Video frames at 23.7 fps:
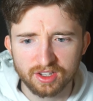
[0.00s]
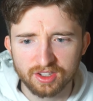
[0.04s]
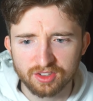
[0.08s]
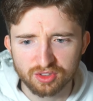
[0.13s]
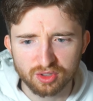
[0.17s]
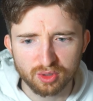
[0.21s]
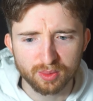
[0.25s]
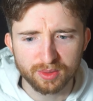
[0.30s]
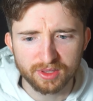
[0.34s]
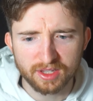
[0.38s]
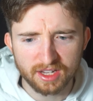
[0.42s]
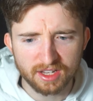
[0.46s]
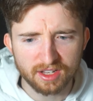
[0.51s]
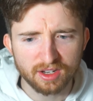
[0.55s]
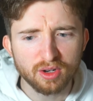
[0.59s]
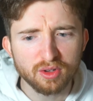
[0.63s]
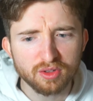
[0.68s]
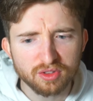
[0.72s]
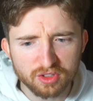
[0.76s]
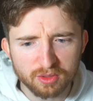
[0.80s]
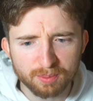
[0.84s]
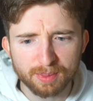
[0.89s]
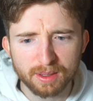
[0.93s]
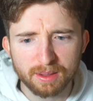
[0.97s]
is doing there. It
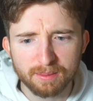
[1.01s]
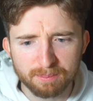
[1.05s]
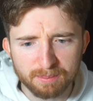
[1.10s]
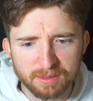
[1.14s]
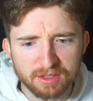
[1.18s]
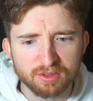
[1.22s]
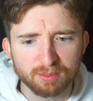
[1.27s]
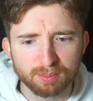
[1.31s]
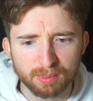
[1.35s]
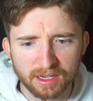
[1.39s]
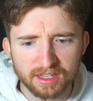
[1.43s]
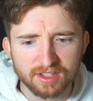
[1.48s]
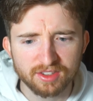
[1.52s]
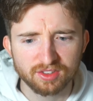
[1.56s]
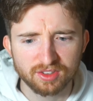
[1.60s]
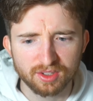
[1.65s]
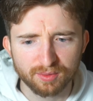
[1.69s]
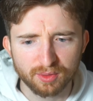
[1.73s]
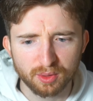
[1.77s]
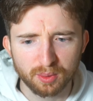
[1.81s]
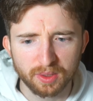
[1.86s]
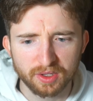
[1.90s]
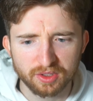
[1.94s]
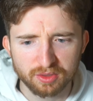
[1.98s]
looks a bit misplaced,
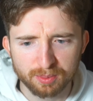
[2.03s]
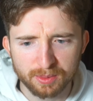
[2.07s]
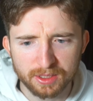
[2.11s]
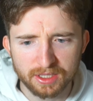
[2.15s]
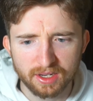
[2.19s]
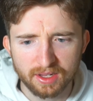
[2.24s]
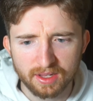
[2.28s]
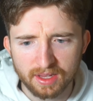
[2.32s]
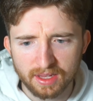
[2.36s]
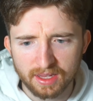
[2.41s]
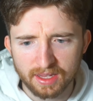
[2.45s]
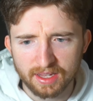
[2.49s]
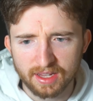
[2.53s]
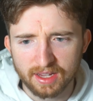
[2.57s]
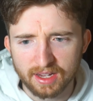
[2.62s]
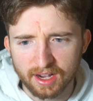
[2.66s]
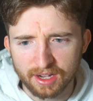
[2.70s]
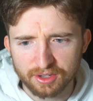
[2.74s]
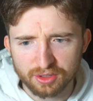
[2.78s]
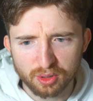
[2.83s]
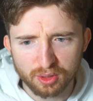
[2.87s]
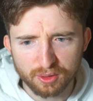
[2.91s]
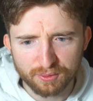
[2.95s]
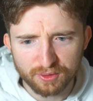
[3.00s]
if you ask me.
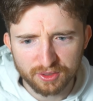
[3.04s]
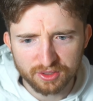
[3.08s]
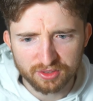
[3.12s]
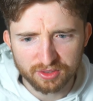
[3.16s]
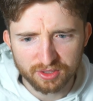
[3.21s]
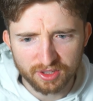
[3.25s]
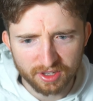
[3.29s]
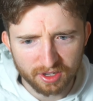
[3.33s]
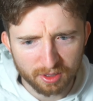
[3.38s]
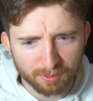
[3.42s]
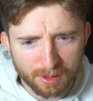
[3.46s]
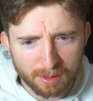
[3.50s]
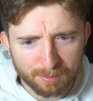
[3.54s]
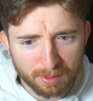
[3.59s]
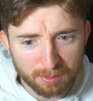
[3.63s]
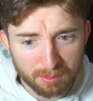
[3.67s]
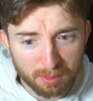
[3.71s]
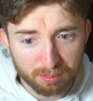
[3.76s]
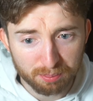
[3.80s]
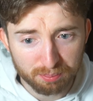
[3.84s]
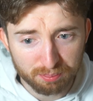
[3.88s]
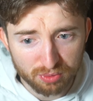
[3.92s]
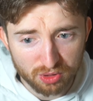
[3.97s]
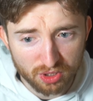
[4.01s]
I don't know if he's thinking about
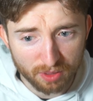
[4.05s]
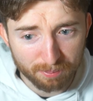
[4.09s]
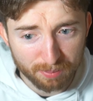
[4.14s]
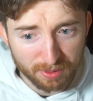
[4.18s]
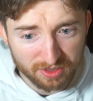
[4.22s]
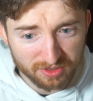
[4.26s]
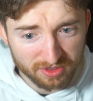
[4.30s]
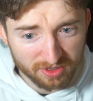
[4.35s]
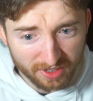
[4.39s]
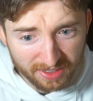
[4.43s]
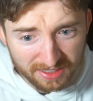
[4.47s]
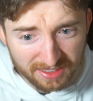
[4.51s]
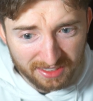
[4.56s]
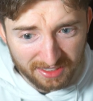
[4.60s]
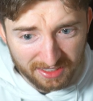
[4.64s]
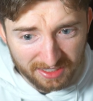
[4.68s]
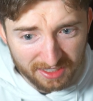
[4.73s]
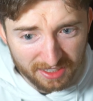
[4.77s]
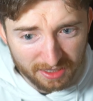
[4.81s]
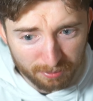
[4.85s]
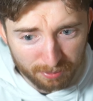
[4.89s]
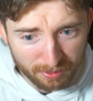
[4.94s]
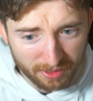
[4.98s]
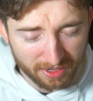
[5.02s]
maybe jumping his knight in
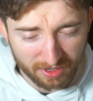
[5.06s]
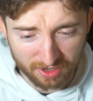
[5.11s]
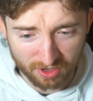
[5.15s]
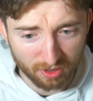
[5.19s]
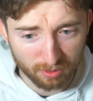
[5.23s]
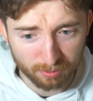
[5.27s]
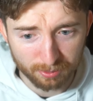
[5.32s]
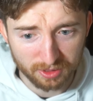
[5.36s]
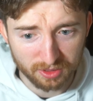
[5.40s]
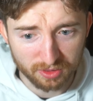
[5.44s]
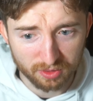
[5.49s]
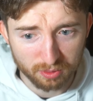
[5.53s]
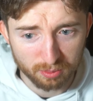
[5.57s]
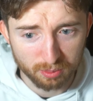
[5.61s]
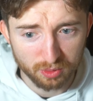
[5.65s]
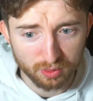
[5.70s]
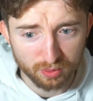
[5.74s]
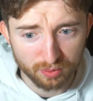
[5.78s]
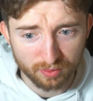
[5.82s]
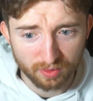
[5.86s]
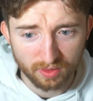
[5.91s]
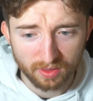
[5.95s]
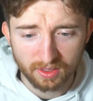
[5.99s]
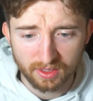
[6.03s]
here, but that can't be a good
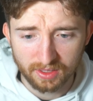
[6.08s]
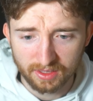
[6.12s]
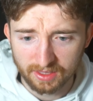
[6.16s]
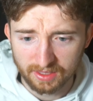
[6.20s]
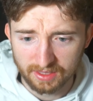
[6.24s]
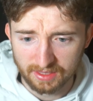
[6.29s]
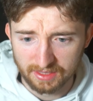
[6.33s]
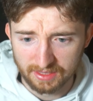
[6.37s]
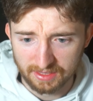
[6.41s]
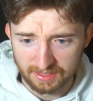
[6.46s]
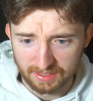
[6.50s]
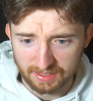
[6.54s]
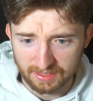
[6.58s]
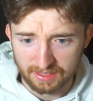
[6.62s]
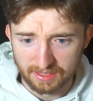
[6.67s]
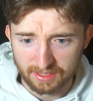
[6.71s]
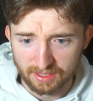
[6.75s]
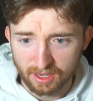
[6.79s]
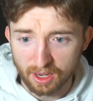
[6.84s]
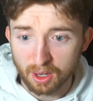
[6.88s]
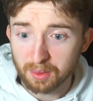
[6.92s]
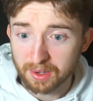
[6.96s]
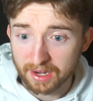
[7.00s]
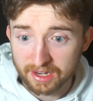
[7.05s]
move.
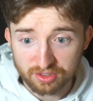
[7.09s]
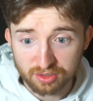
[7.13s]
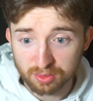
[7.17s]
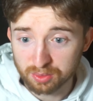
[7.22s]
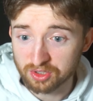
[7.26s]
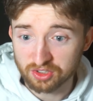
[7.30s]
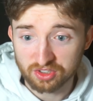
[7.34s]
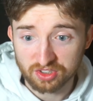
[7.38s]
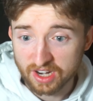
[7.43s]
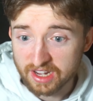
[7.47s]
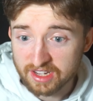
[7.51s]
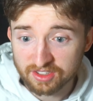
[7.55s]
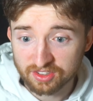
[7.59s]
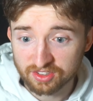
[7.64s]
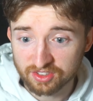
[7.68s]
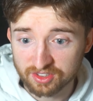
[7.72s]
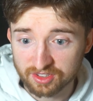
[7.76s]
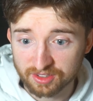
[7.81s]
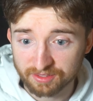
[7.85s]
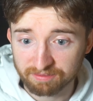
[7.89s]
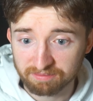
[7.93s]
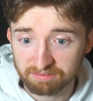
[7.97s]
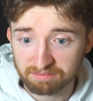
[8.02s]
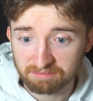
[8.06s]
Okay, so he just
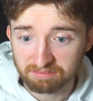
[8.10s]
takes.